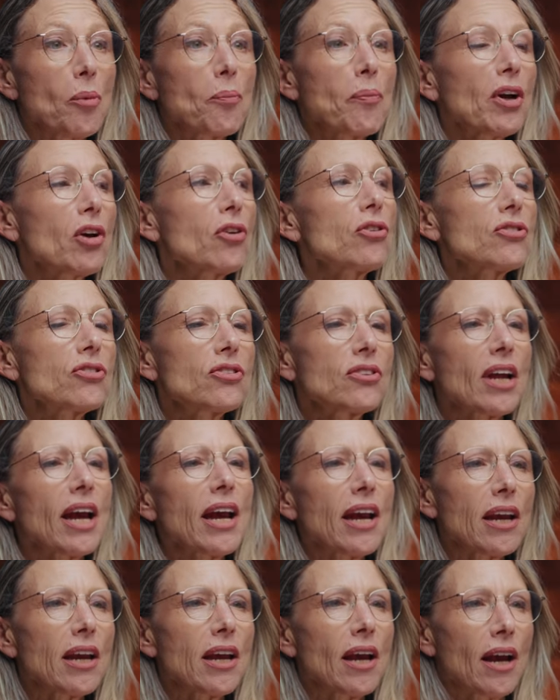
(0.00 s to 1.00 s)
Because
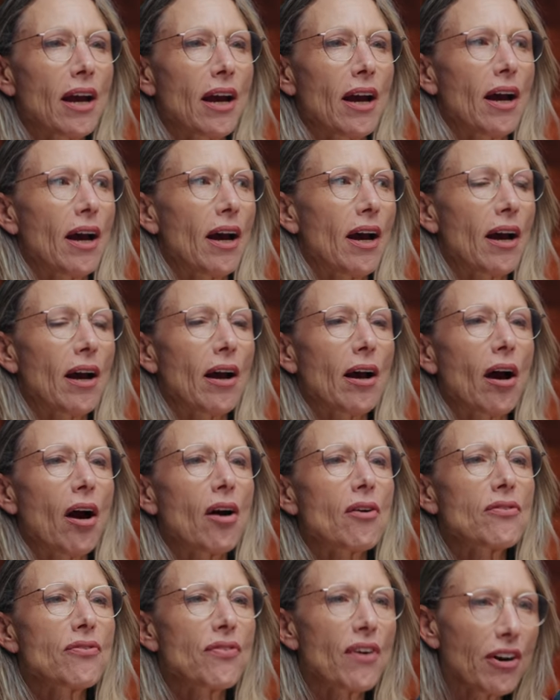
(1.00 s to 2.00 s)
they
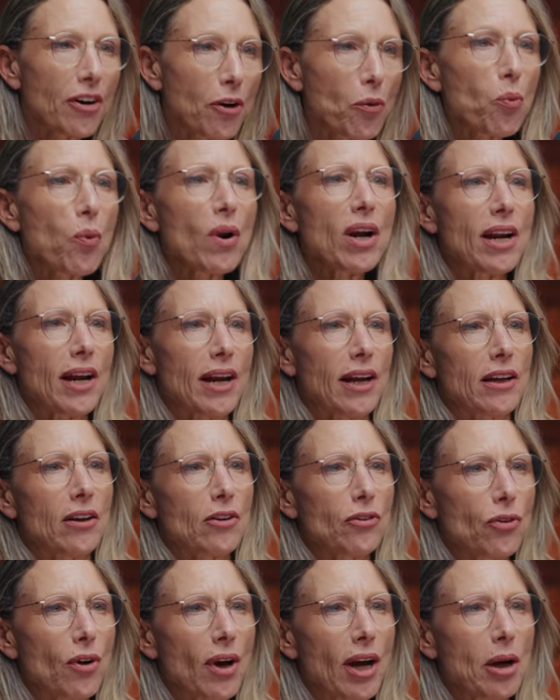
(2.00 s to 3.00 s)
are very willing
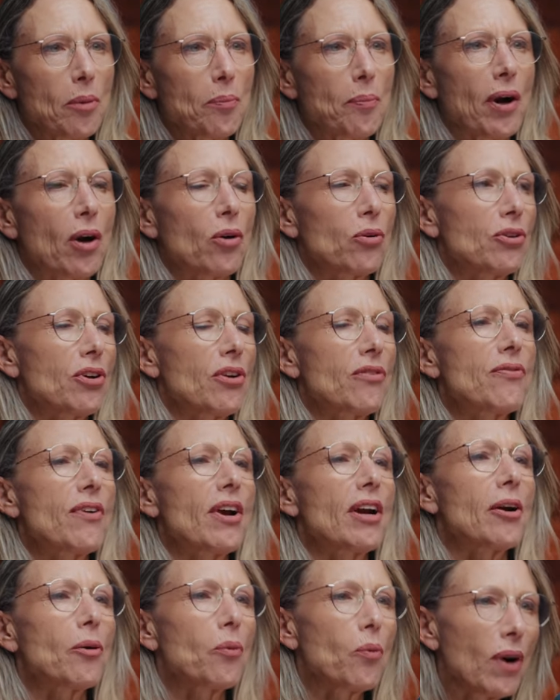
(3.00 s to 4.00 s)
to help out. They're
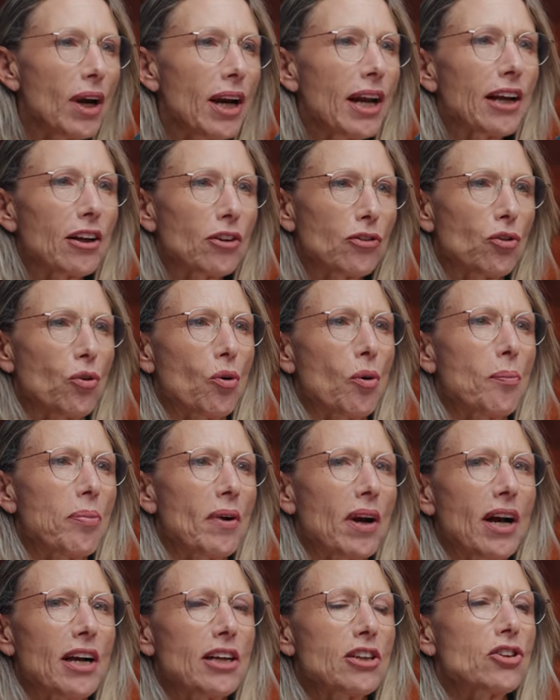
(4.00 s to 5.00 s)
very willing to
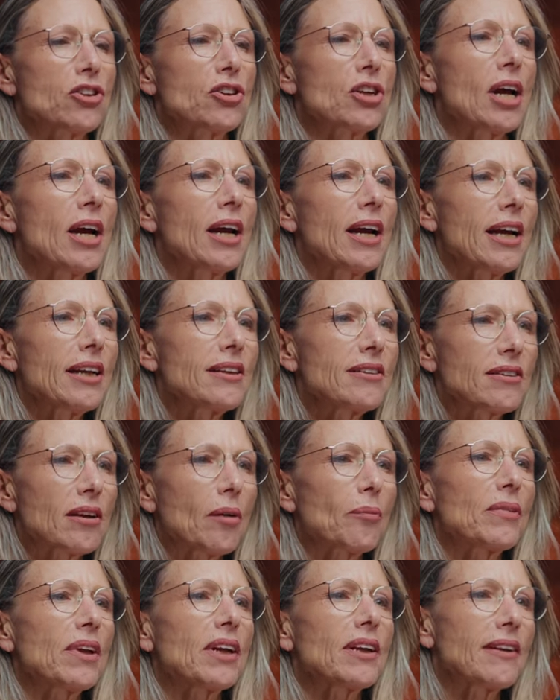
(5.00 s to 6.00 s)
oblige. It's
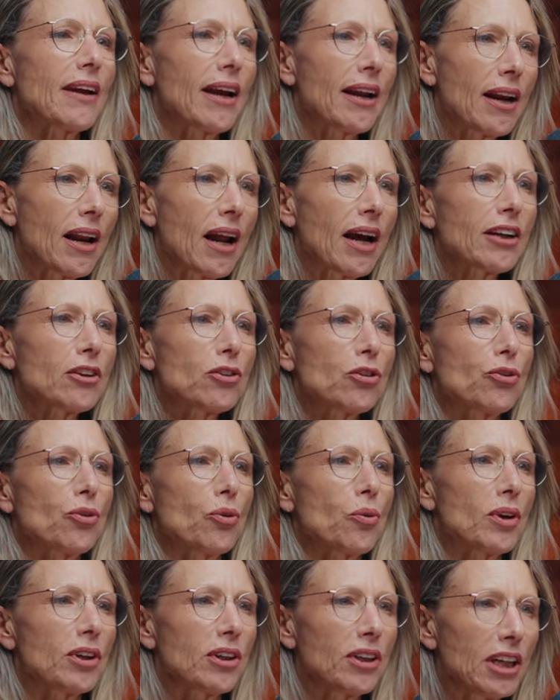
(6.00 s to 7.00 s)
something they like to
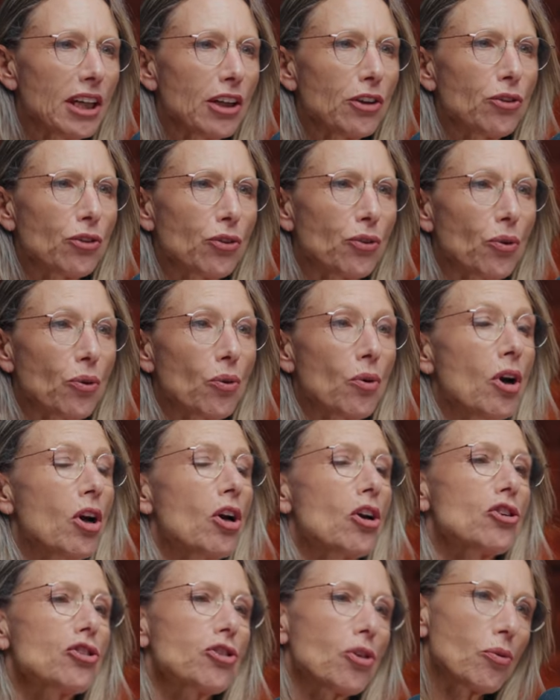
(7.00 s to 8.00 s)
do and need to do.
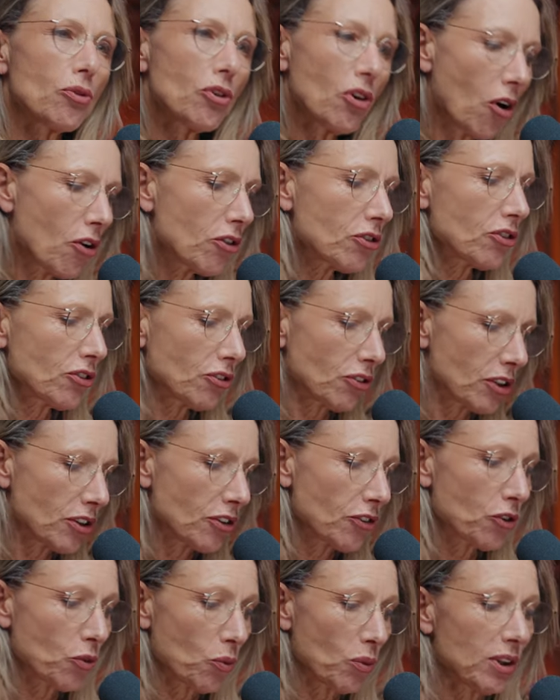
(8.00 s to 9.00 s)
So
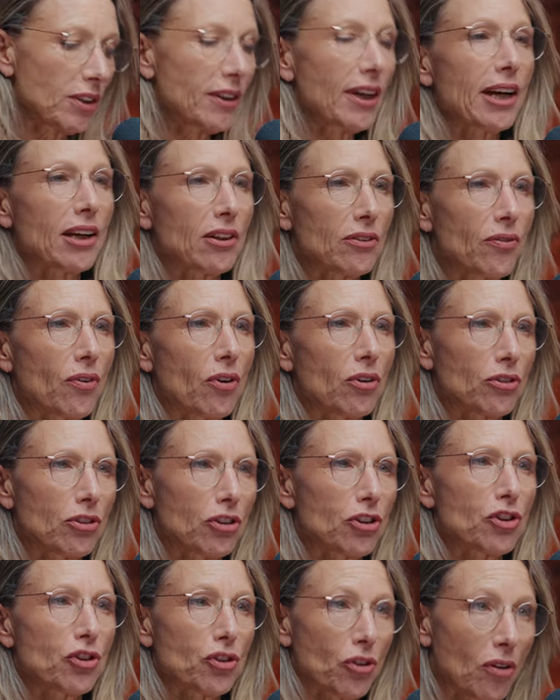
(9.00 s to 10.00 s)
narcissists will take
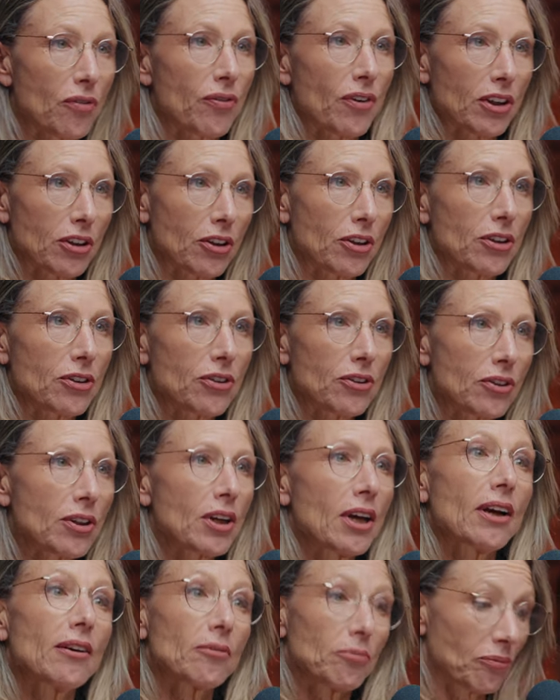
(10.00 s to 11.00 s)
advantage of others,
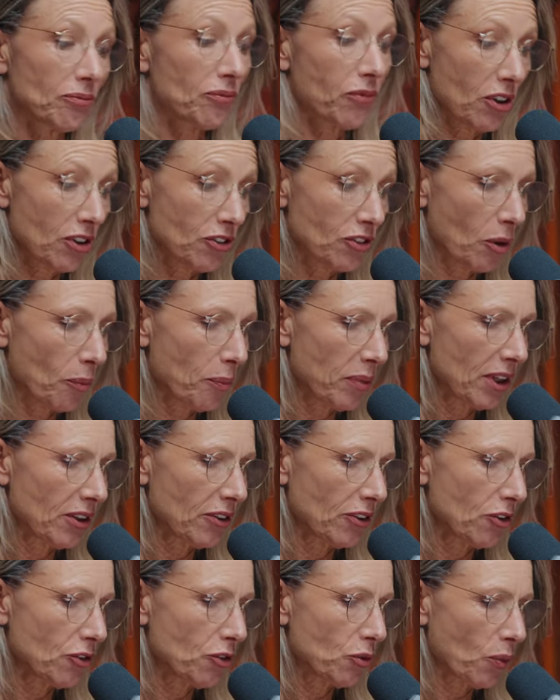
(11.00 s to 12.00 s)
for example,
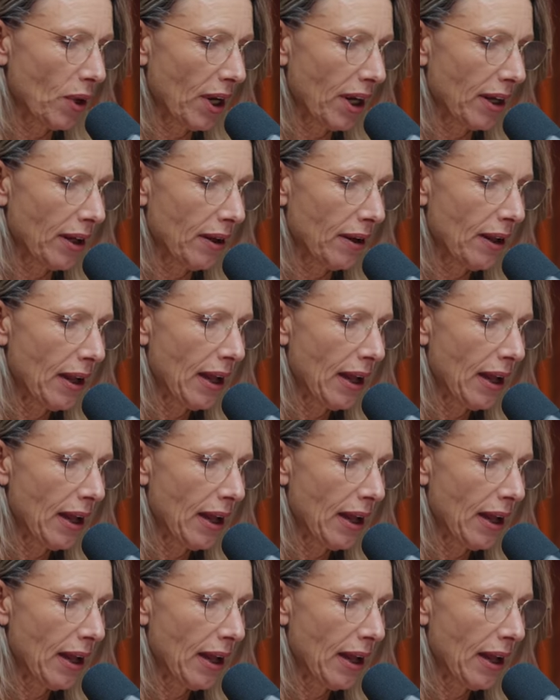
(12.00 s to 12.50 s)
in this way.